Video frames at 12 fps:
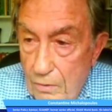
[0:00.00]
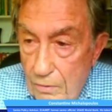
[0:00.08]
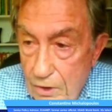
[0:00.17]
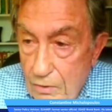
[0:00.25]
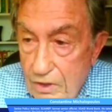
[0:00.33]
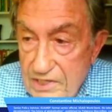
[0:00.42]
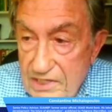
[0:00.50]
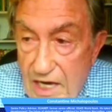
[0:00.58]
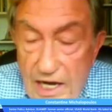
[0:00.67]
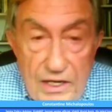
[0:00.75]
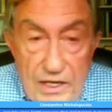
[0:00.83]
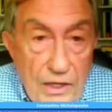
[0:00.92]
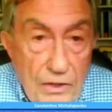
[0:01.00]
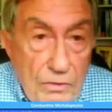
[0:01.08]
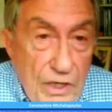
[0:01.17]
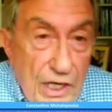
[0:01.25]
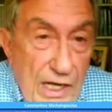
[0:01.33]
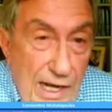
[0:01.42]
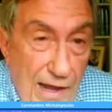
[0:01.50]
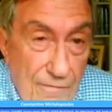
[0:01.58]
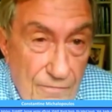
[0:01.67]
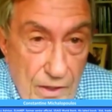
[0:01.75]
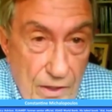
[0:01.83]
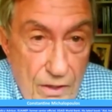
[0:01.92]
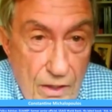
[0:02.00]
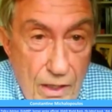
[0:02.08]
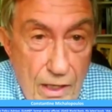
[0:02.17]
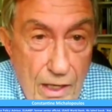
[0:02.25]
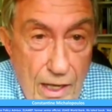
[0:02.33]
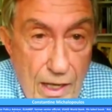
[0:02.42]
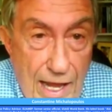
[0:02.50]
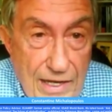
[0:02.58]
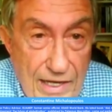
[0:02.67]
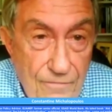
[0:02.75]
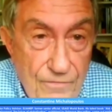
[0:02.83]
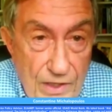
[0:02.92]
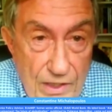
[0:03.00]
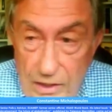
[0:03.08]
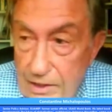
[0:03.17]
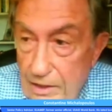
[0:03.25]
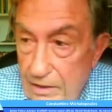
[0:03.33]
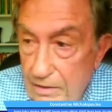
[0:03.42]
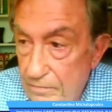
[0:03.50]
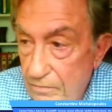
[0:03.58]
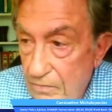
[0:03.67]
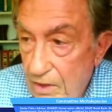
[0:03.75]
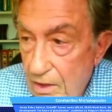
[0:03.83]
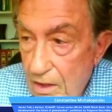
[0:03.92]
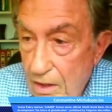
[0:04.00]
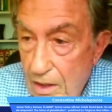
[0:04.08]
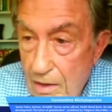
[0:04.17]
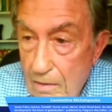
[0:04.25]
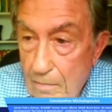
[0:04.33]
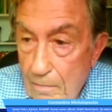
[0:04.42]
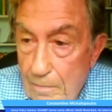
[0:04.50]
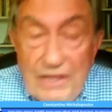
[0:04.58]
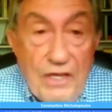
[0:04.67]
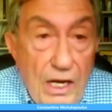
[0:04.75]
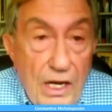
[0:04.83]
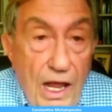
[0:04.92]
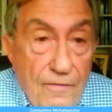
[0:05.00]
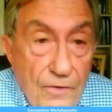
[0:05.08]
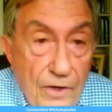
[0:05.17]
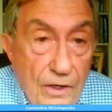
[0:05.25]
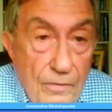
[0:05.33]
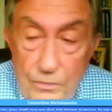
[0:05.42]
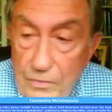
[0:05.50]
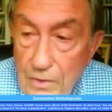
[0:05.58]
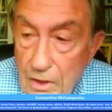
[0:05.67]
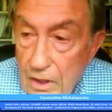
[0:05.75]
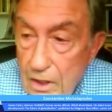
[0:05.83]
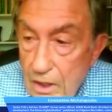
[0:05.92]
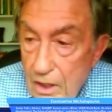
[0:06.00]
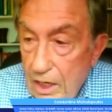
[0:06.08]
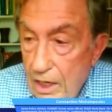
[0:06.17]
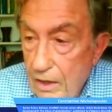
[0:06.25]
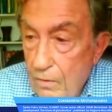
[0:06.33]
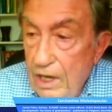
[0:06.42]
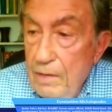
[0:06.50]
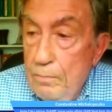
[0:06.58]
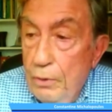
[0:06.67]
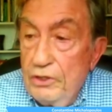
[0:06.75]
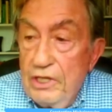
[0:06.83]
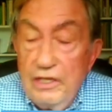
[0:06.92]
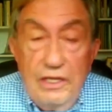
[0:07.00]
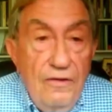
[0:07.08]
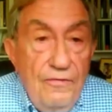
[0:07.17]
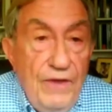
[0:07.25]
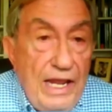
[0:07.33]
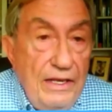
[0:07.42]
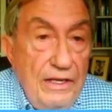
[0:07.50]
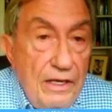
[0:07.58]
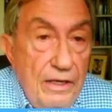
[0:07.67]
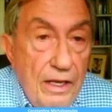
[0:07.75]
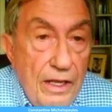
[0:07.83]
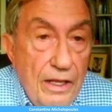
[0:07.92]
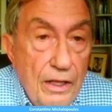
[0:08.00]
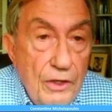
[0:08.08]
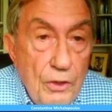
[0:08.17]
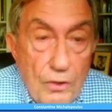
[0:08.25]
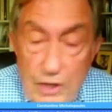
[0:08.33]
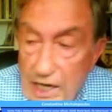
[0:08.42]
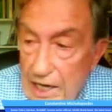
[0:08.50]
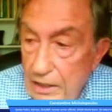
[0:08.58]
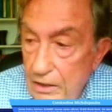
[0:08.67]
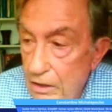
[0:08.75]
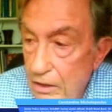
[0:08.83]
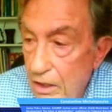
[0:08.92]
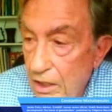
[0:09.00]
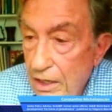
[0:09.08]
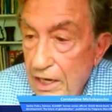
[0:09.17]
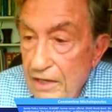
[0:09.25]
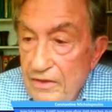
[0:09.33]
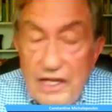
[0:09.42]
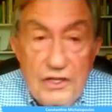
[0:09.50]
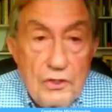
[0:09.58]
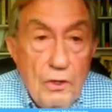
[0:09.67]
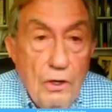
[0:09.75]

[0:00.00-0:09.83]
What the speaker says: We were starting to recover unevenly, but recover when Putin invaded Ukraine and things